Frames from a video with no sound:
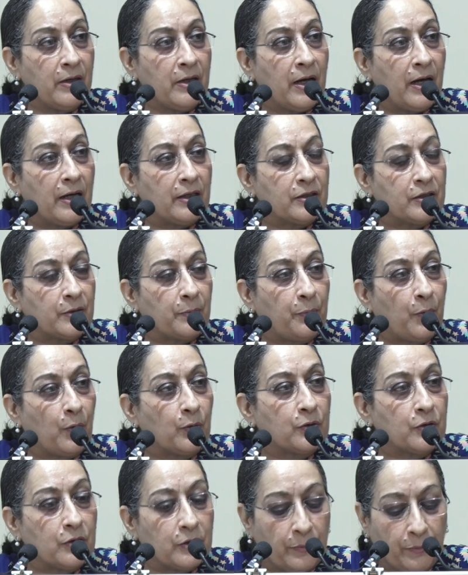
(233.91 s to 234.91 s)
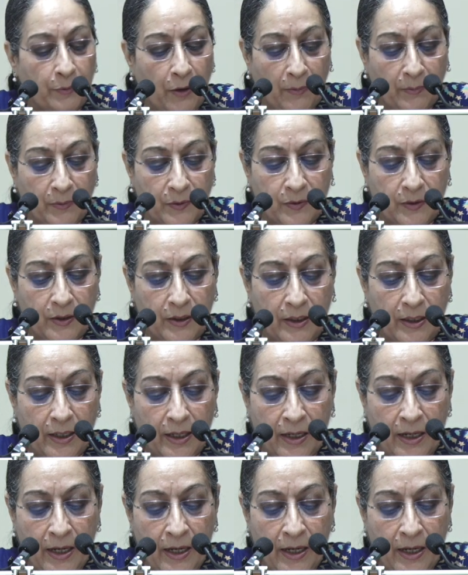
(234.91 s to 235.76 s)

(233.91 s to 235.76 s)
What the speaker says: and supports diplomacy